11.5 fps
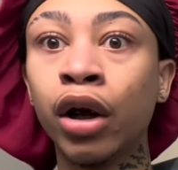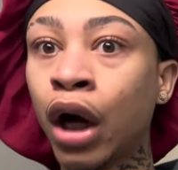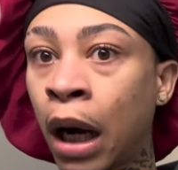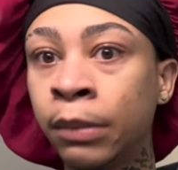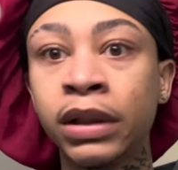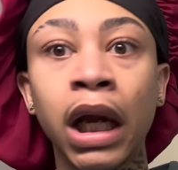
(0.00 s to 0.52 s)

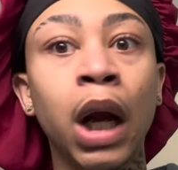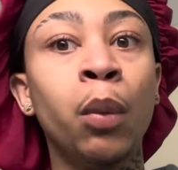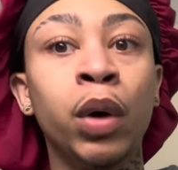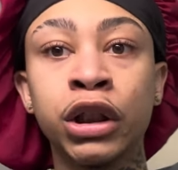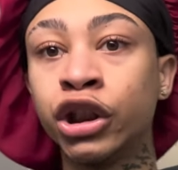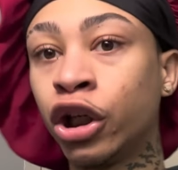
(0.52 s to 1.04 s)
I'm taking
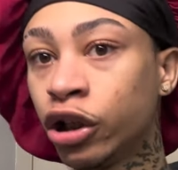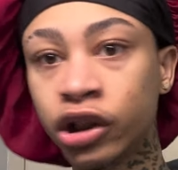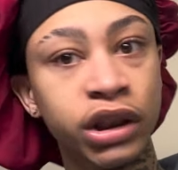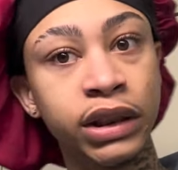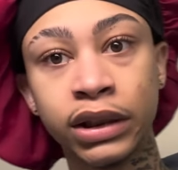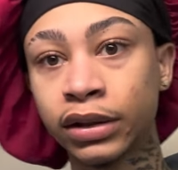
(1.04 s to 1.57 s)
one of your
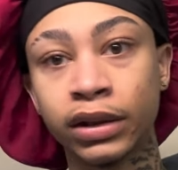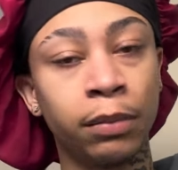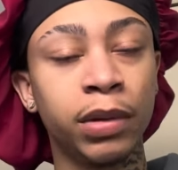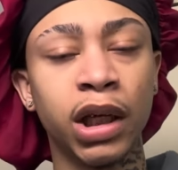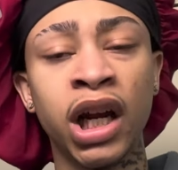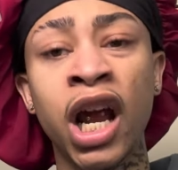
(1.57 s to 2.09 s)
jeans or
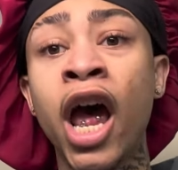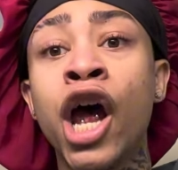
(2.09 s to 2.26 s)
something.